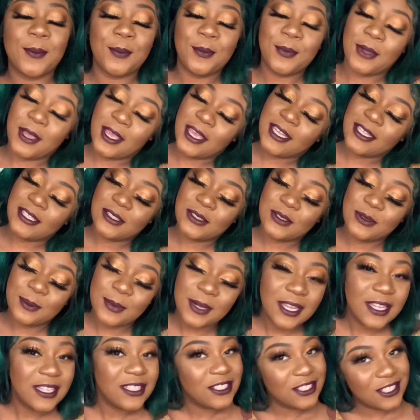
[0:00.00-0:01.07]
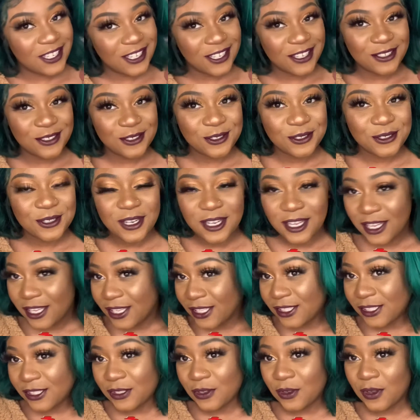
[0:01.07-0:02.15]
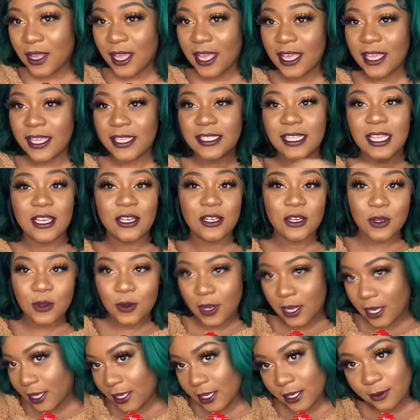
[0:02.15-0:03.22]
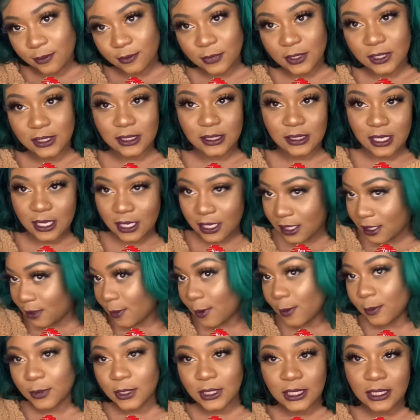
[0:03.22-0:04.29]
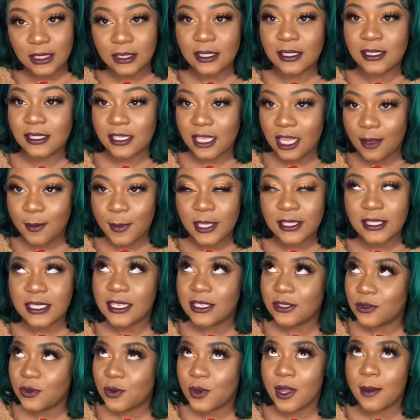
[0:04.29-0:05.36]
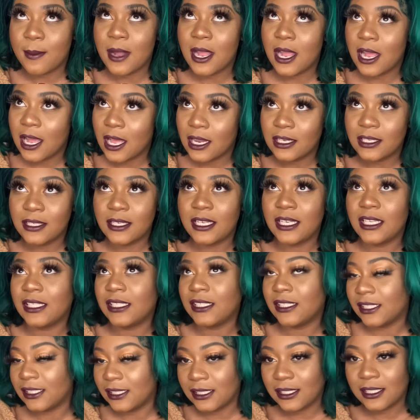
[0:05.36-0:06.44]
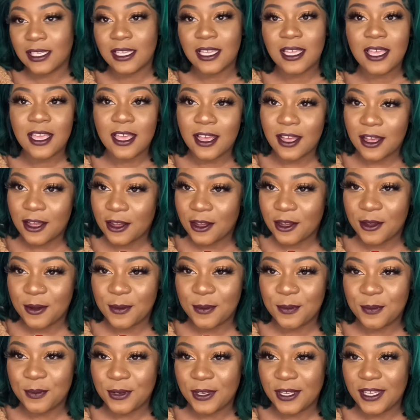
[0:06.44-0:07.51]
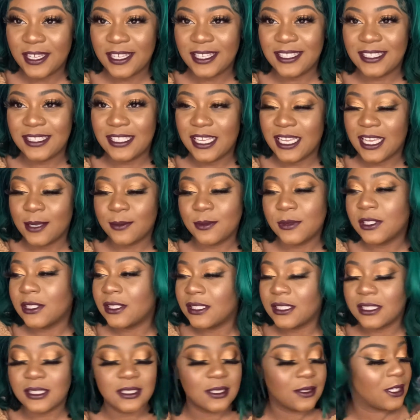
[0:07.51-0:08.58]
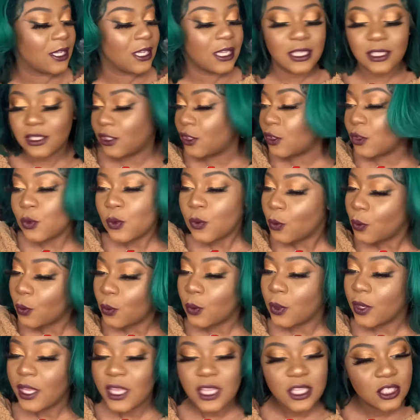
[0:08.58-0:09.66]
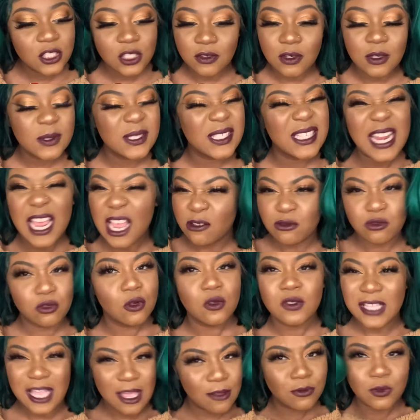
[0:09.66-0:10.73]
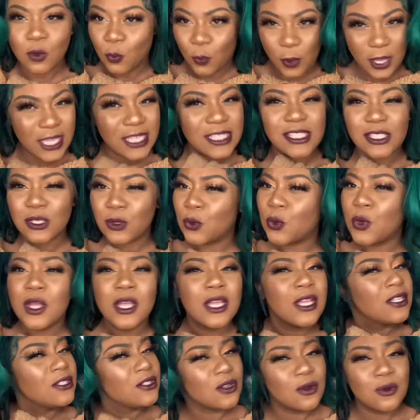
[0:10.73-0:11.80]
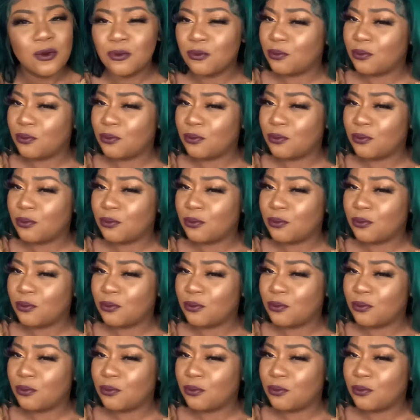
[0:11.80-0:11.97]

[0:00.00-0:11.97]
to my channel. So guys, I know I am the same, I'm looking the same as I do in my holiday look, but yeah, I'm just getting two intros and outros out the way, so don't